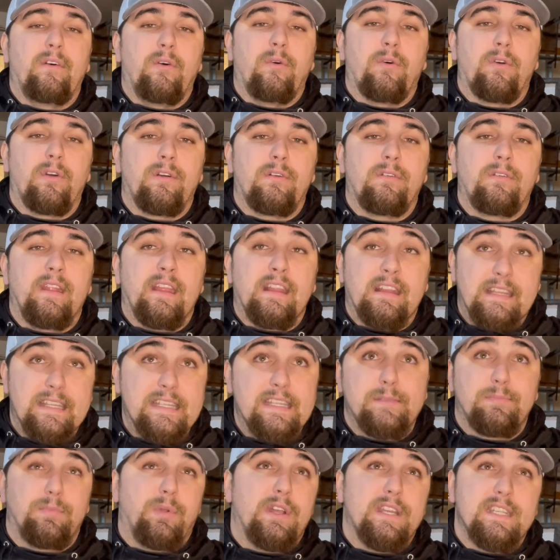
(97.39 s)
or at
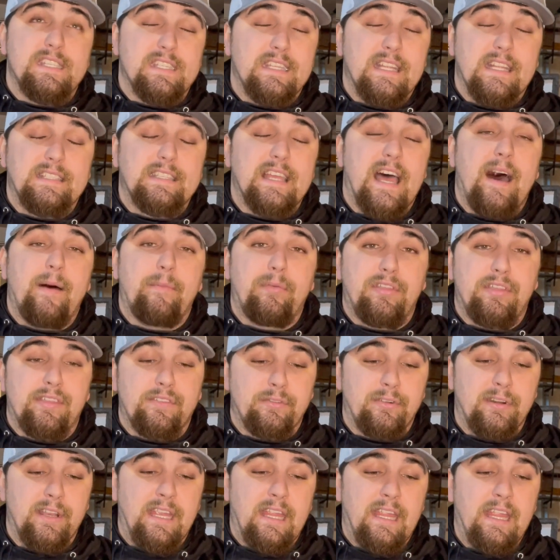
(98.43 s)
least place in the top
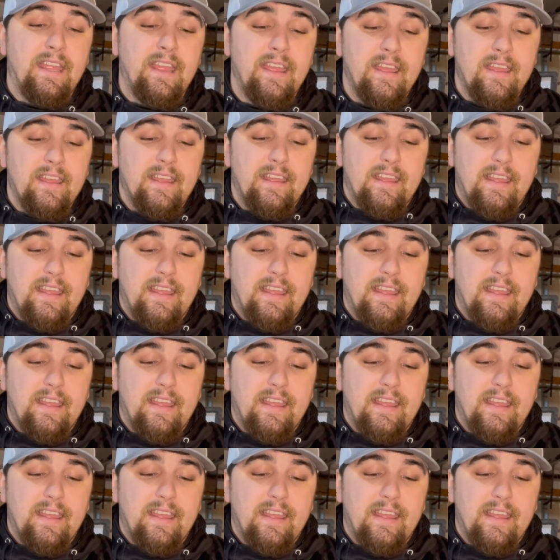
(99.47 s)
3.